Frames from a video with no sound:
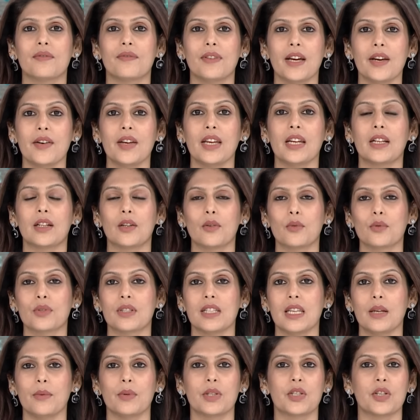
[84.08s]
very
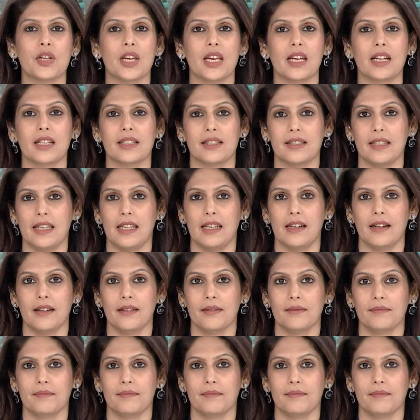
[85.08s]
closely with Sheikh Hasina.